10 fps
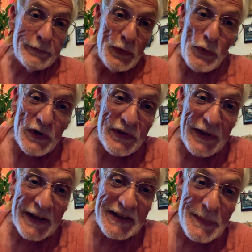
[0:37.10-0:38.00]
who doesn't
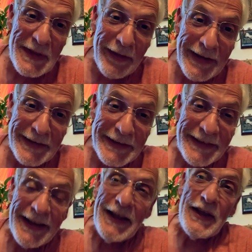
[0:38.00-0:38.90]
like to be liked?
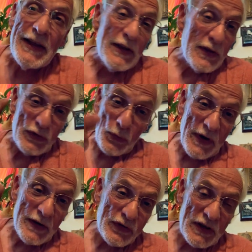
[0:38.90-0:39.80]
So
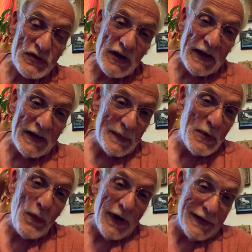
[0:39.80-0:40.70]
ray of sunshine, number
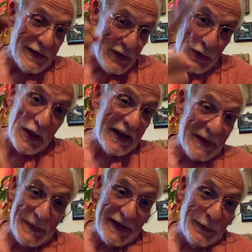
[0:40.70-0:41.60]
one, you like
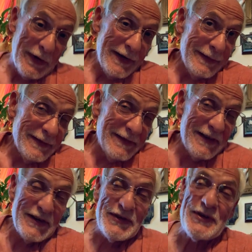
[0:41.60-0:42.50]
me, right?
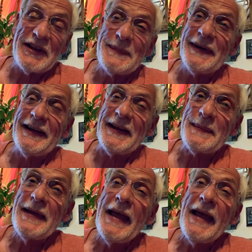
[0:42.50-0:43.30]
Because you like my name.